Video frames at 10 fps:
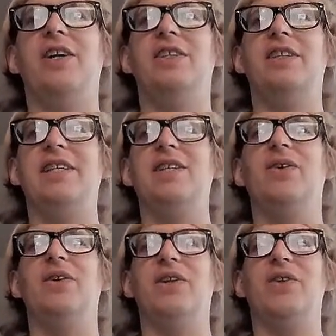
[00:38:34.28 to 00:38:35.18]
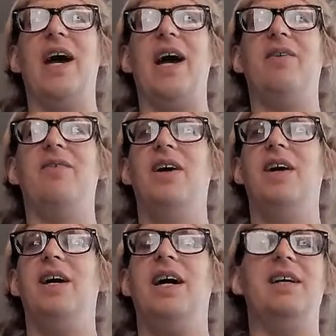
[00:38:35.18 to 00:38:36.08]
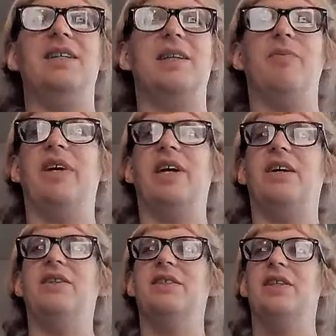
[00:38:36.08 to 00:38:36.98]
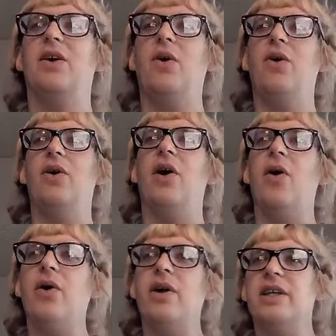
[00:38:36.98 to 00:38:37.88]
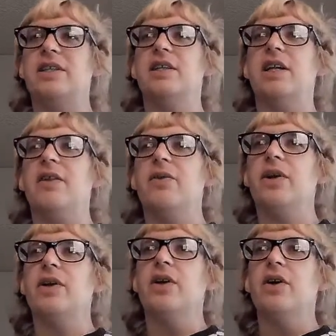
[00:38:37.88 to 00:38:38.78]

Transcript: it "Here's the Deal," or do you have something else? Or he said another one.